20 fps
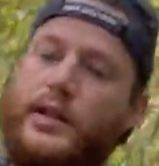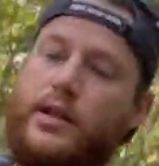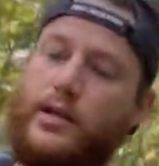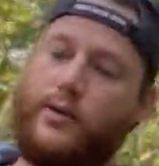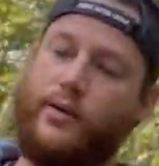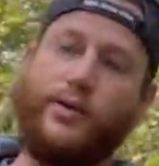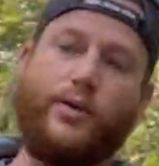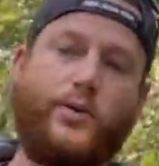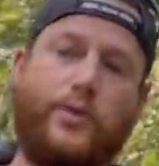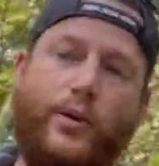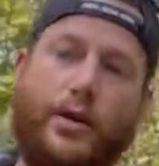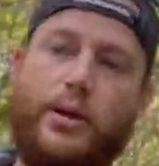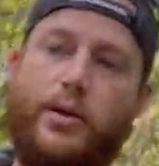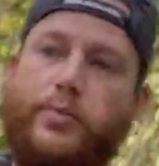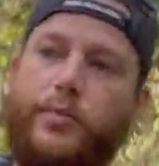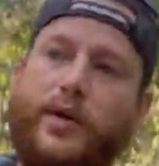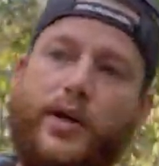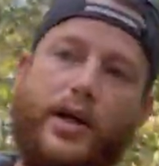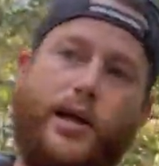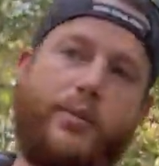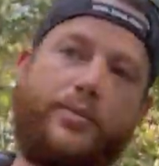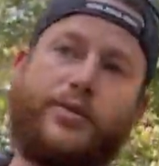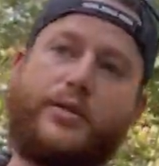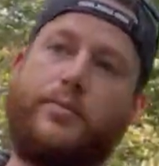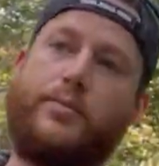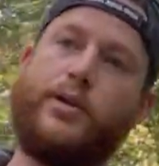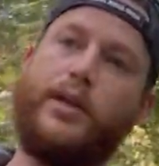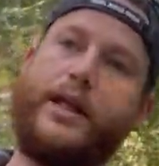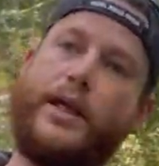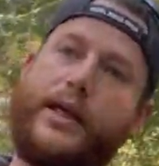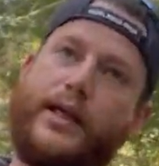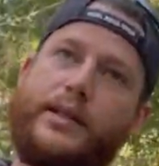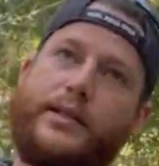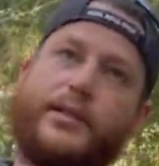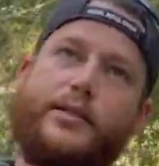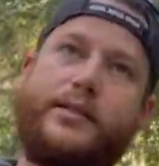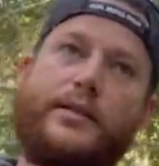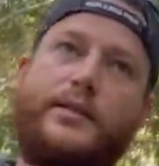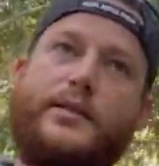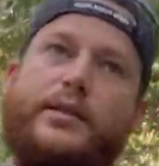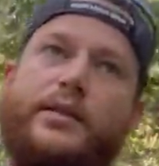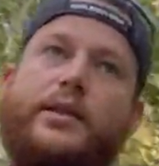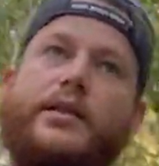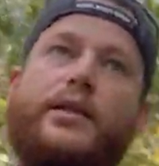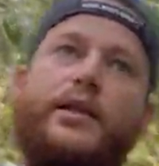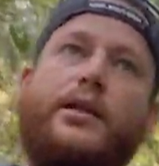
If you want to pick up some plans,